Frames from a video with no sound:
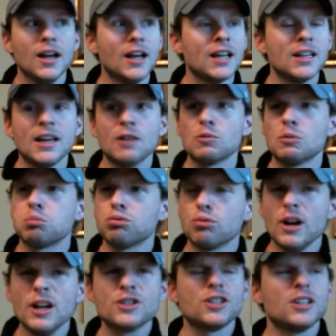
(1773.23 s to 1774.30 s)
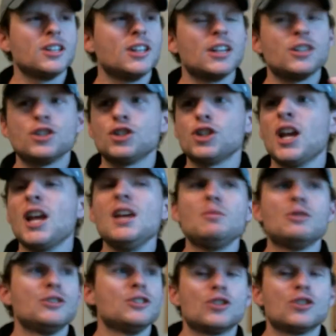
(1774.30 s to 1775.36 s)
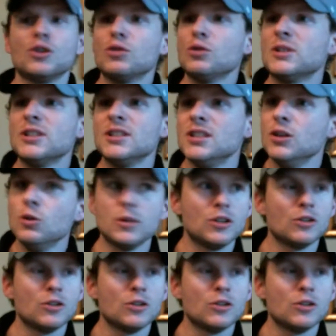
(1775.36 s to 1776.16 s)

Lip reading: And that repression and that shame, you just don't know what to deal with.